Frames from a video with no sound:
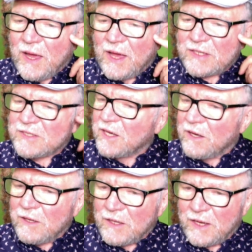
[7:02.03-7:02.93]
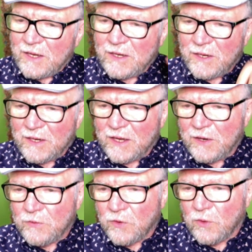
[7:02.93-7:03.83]
XL
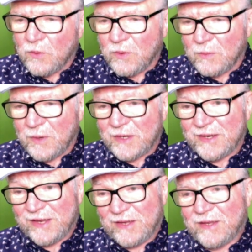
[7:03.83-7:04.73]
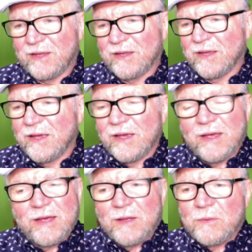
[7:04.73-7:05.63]
Hedromandi.
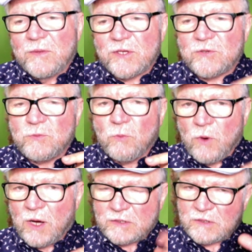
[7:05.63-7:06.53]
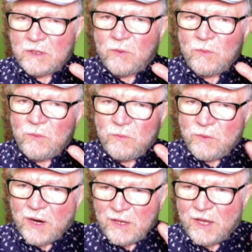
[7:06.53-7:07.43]
This watch, now,
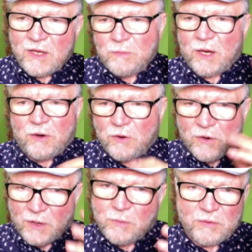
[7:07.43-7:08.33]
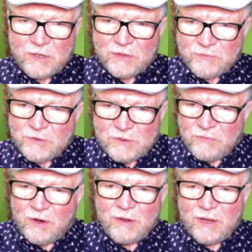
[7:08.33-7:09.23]
what I like about her are a number of things. First of
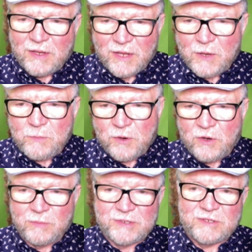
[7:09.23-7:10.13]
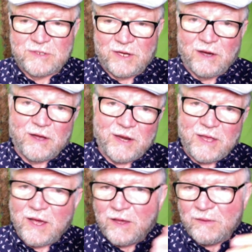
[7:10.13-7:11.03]
all, I like
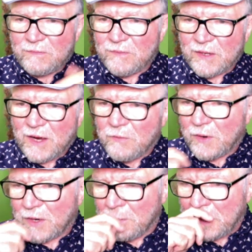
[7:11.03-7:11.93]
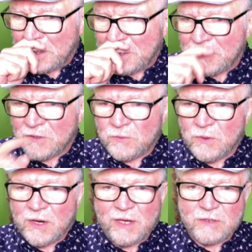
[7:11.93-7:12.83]
Parmigiani. I think I recommended this
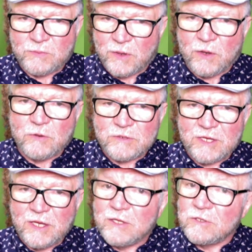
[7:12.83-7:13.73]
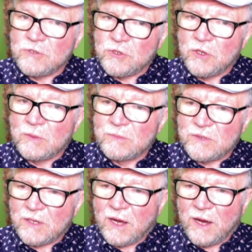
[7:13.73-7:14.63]
one as one of those hidden gems
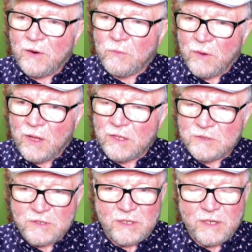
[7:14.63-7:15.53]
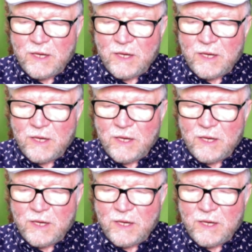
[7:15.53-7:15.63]
in high horology.